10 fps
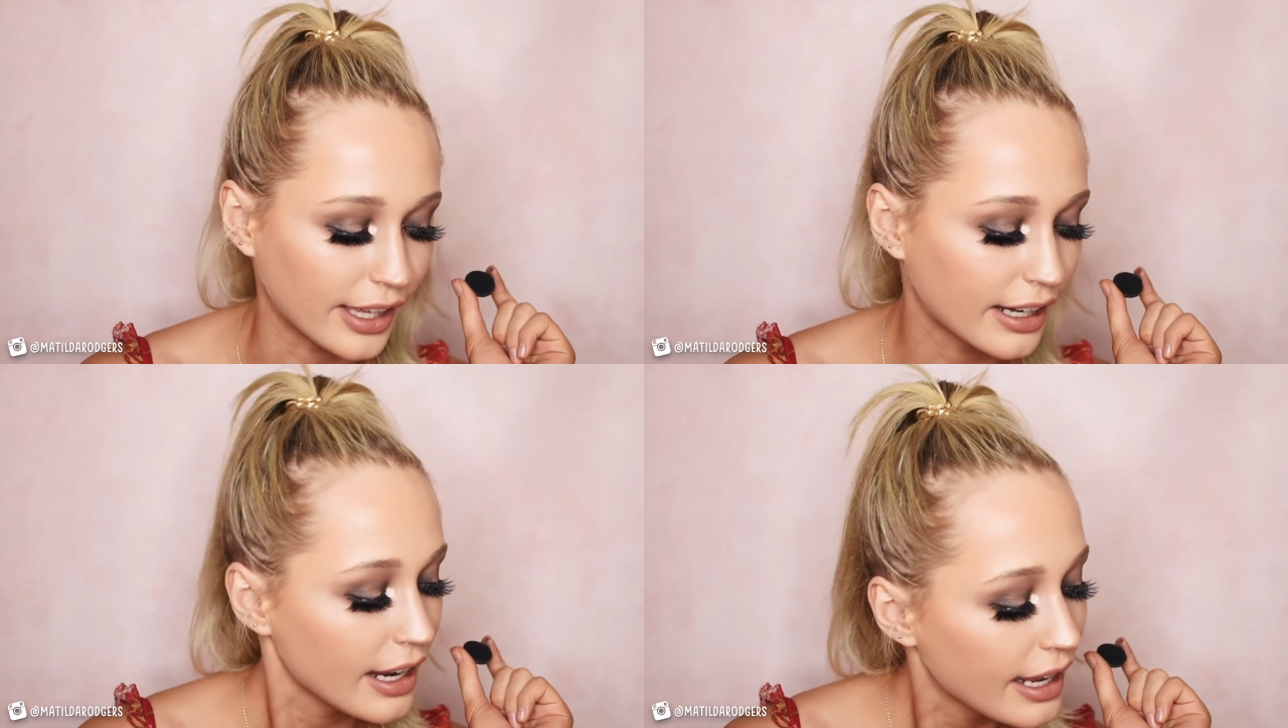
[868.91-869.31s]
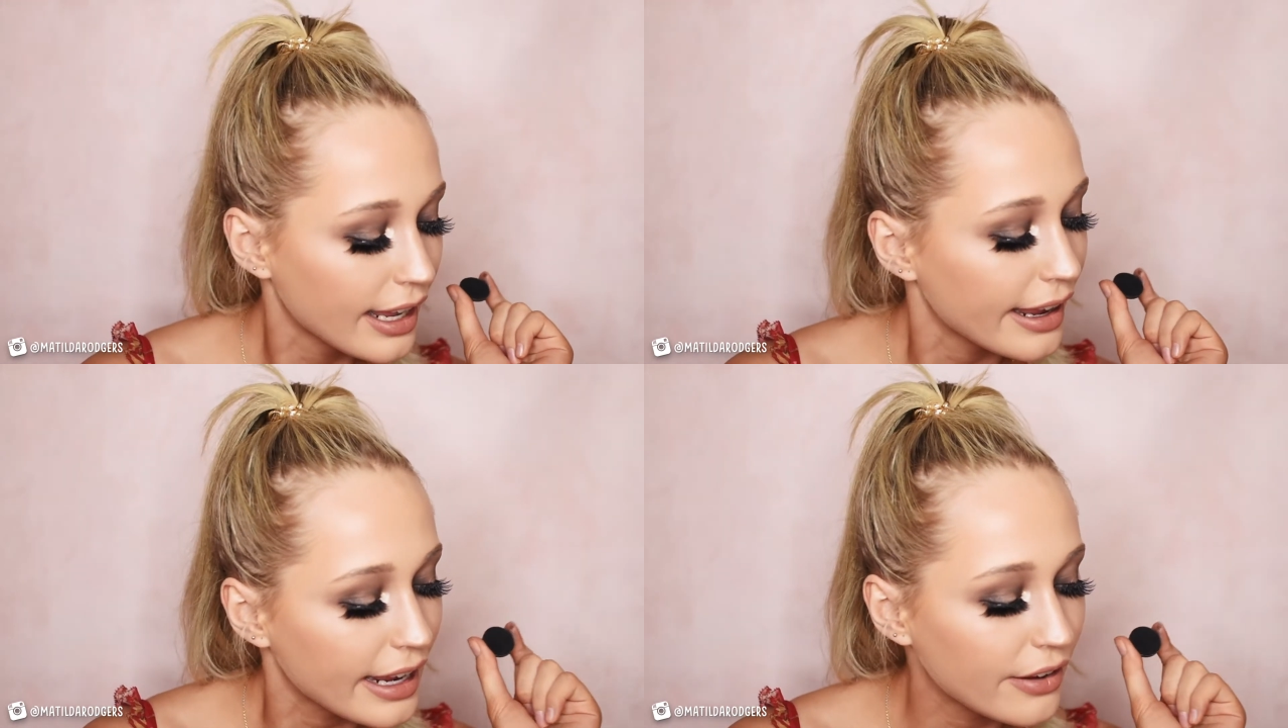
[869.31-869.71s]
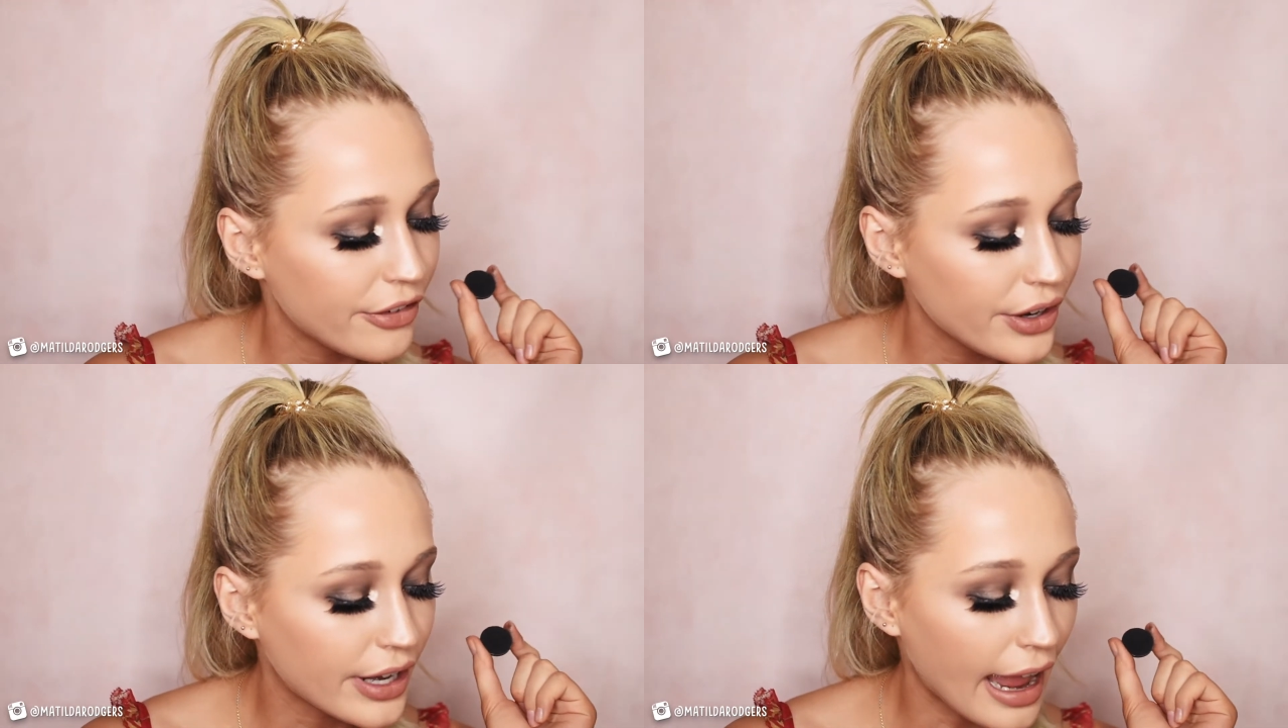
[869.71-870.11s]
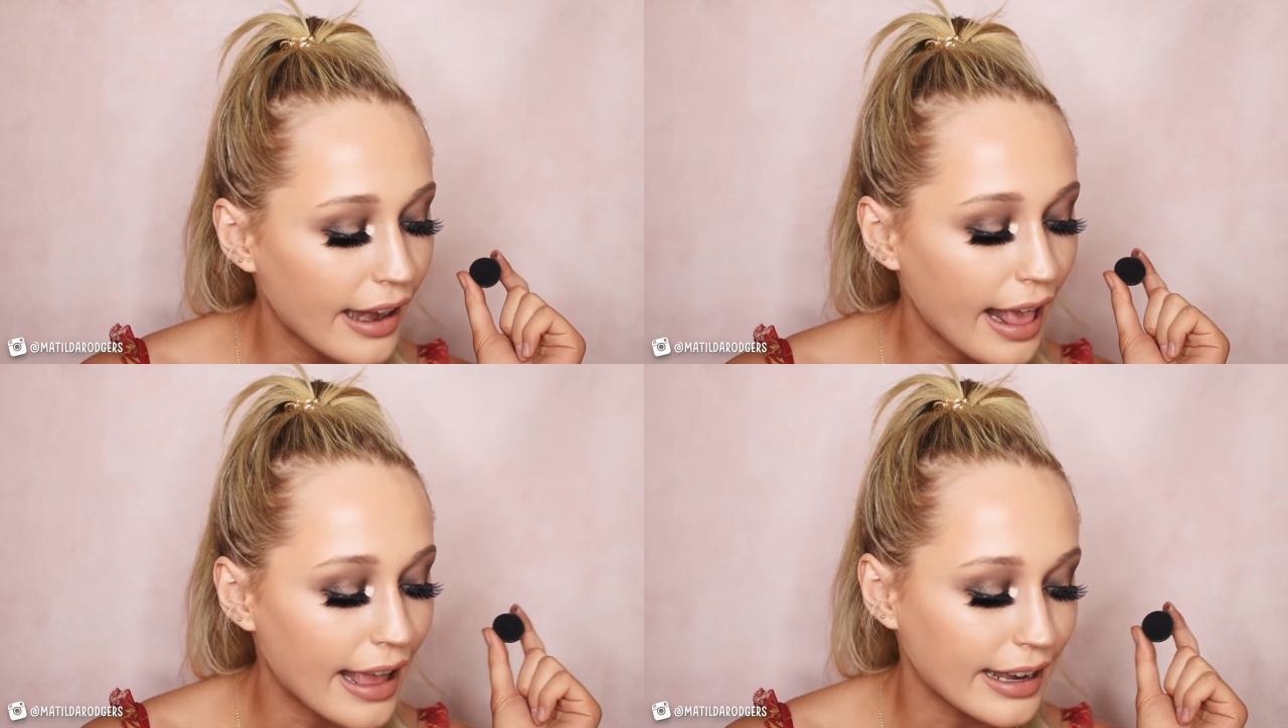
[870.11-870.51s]
Like, if you
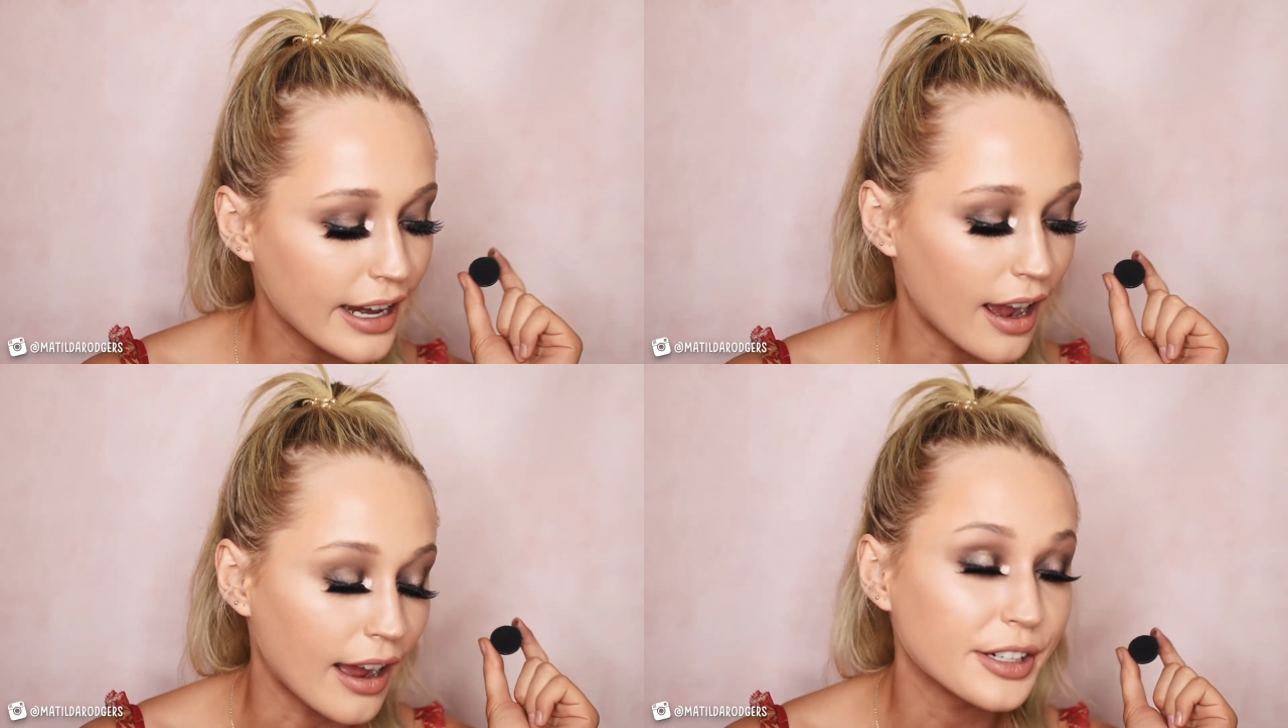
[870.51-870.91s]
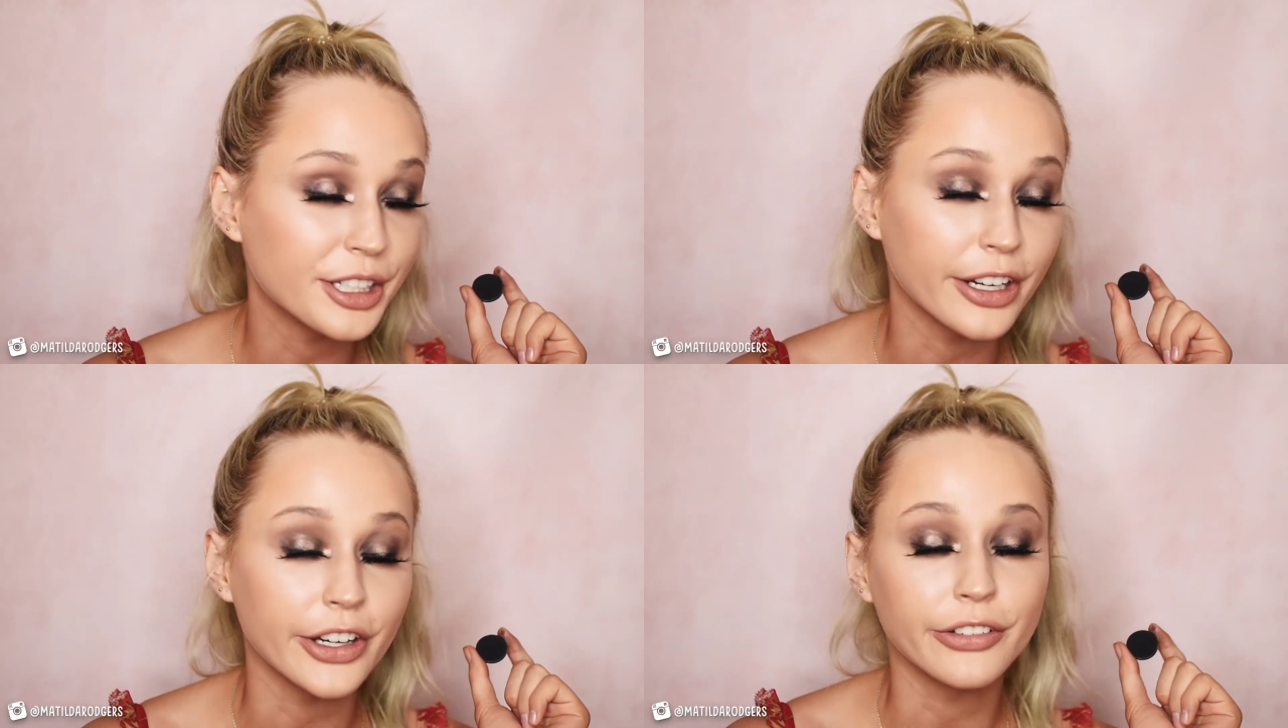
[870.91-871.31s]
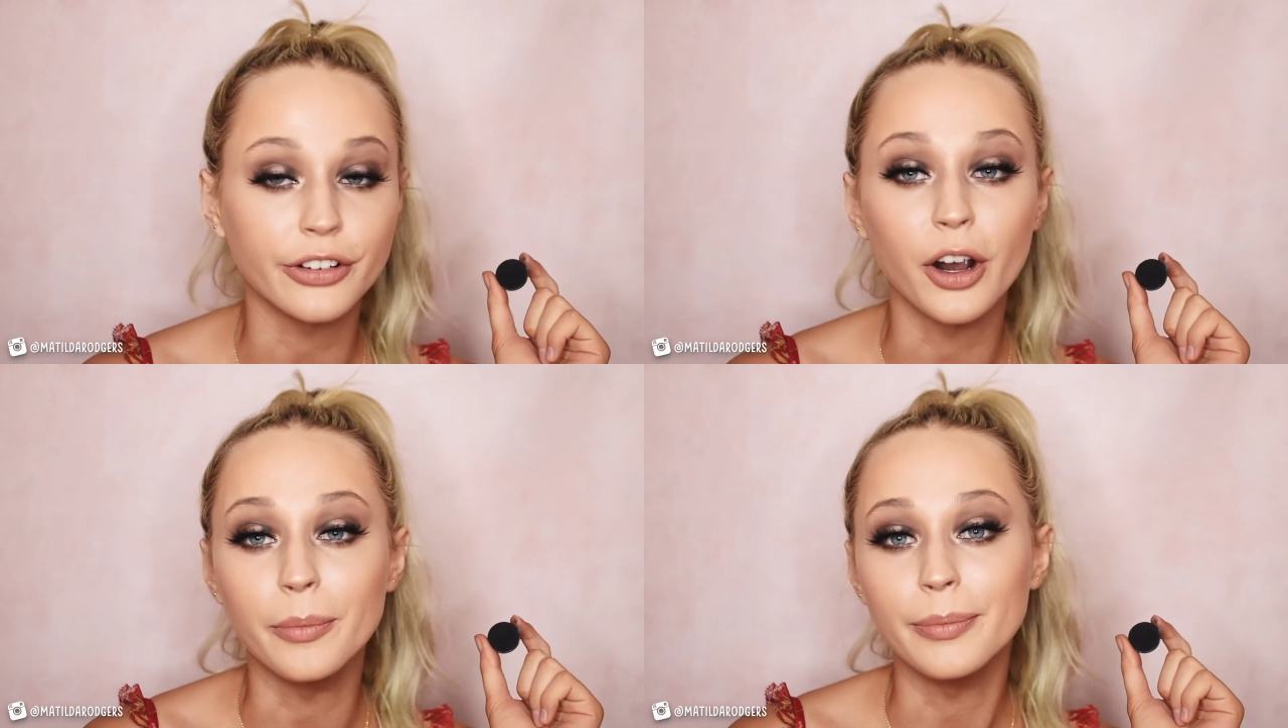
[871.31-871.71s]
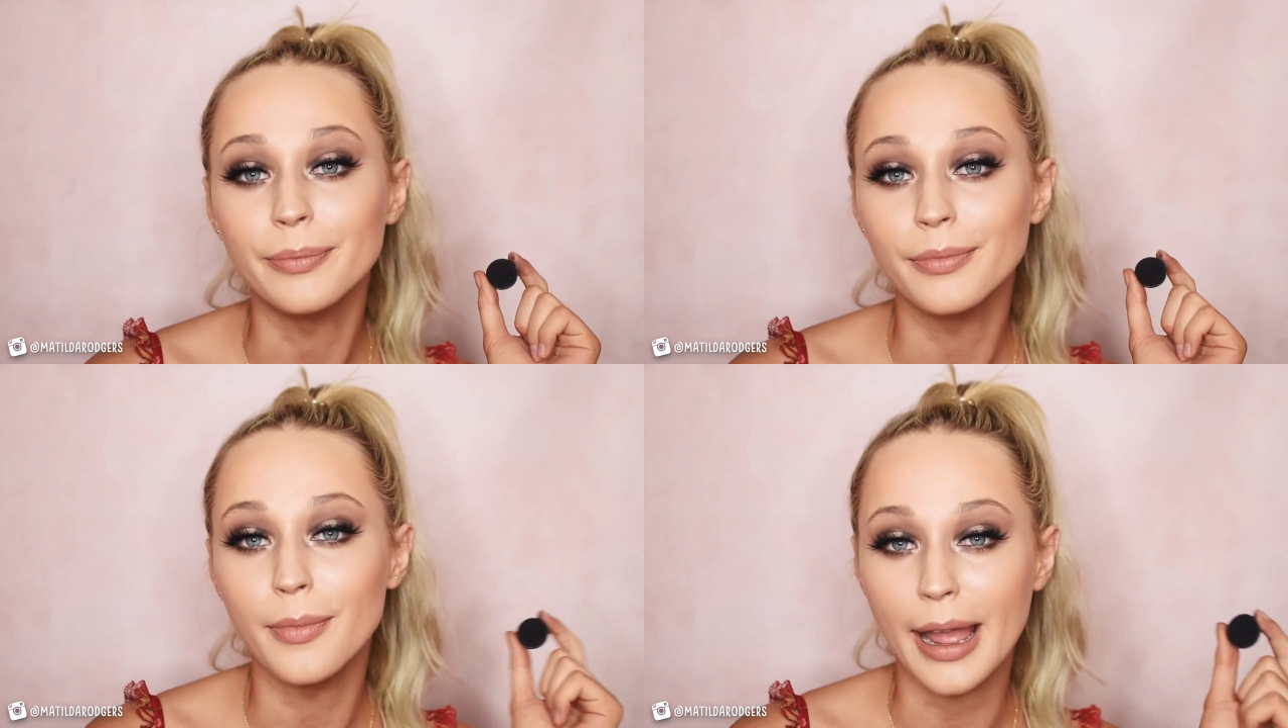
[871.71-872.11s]
get any eyeshadow from
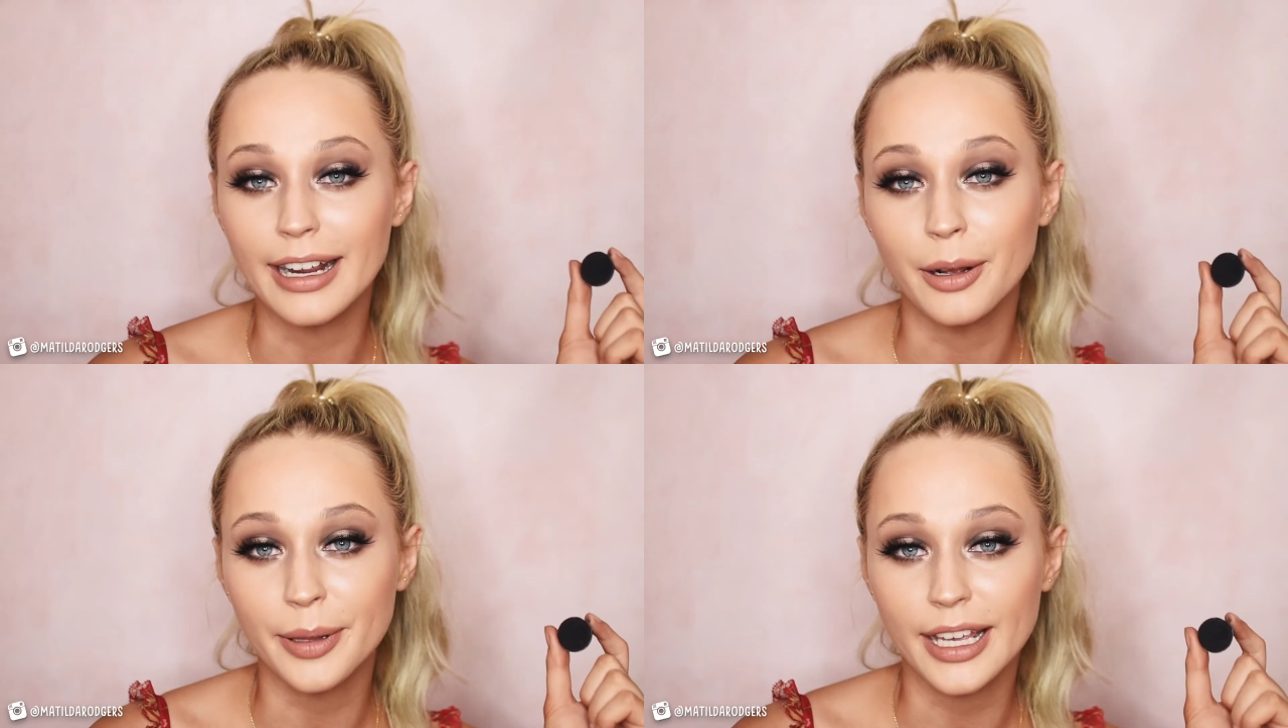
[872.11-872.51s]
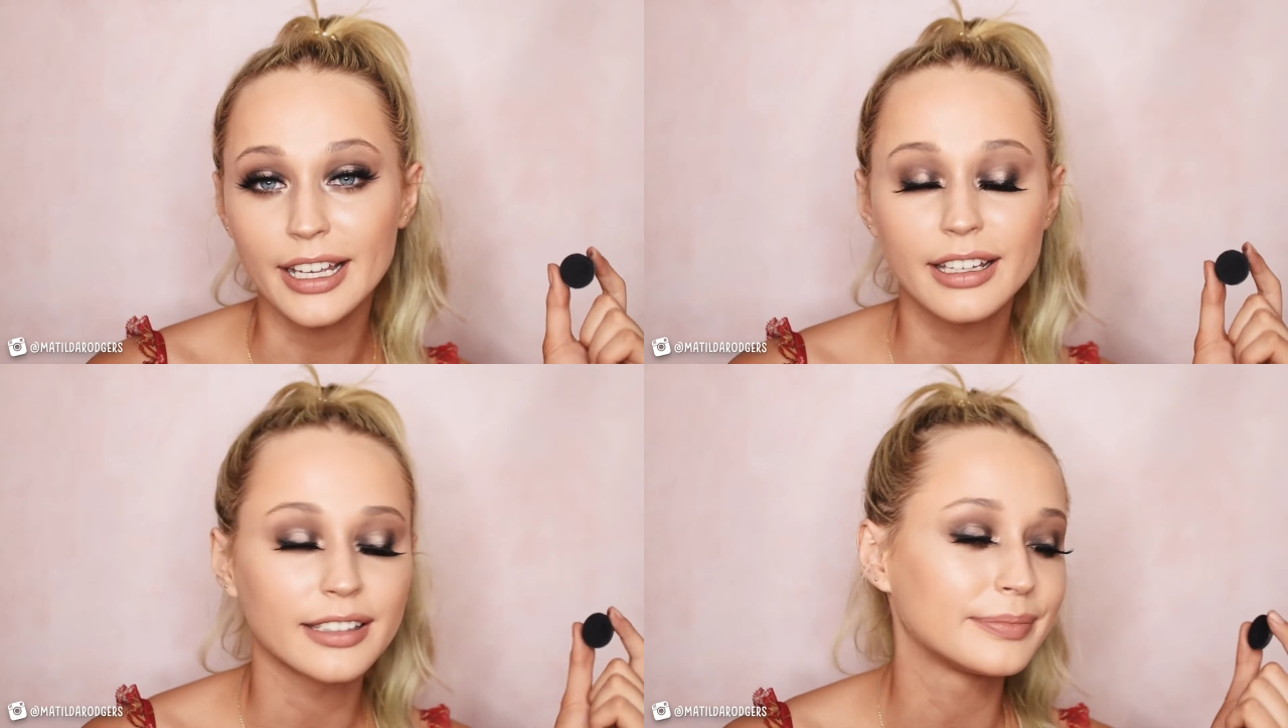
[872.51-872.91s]
Makeup Geek,